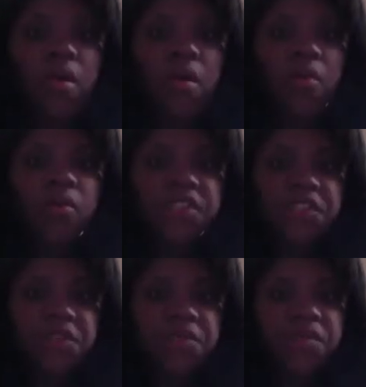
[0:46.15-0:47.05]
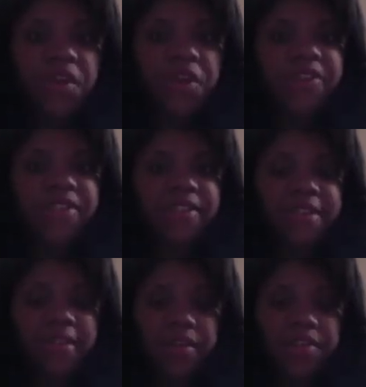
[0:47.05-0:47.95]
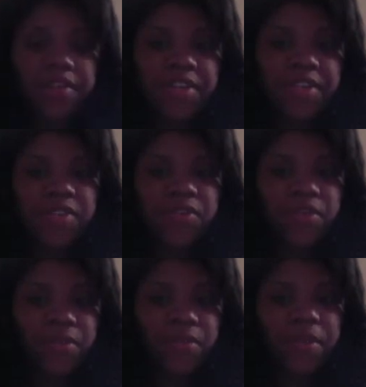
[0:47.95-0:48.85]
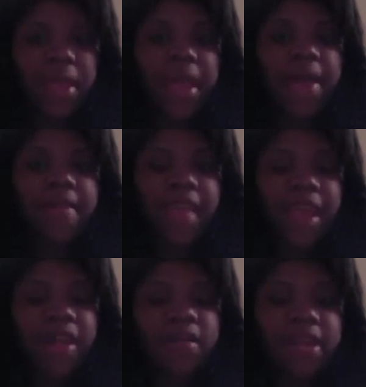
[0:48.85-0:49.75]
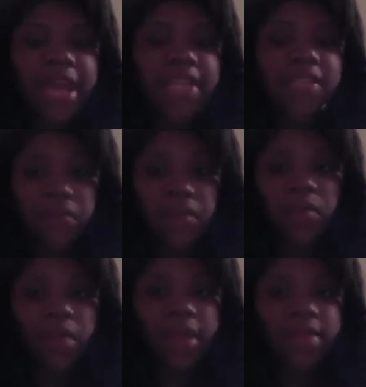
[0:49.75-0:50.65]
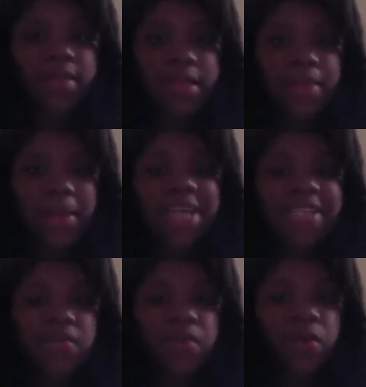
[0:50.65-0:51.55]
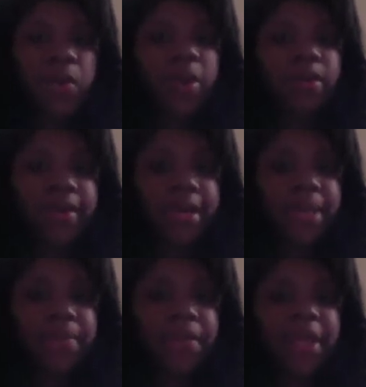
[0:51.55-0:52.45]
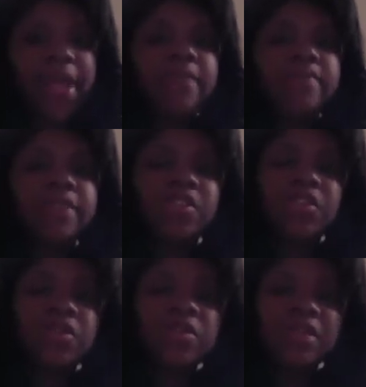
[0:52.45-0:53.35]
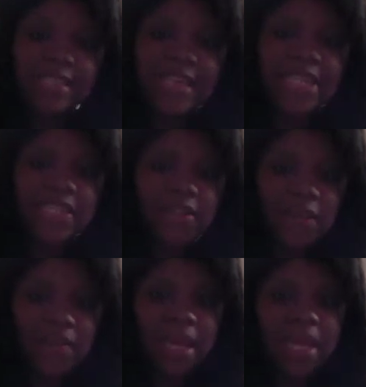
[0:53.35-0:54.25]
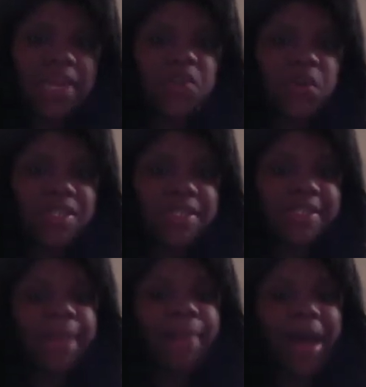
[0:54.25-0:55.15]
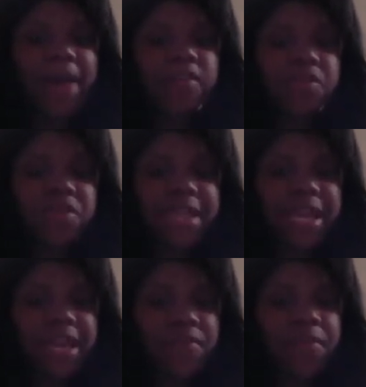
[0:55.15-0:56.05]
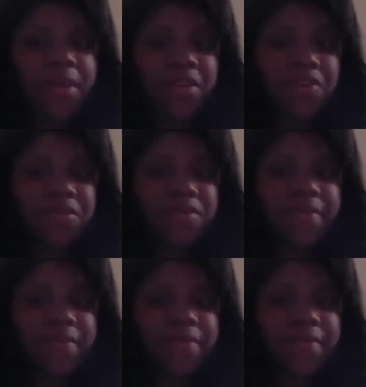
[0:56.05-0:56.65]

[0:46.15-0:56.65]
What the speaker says: When students are using technology as a tool, they are in an active role rather than the passive role while learning. The student is actively making choices about how to retain information.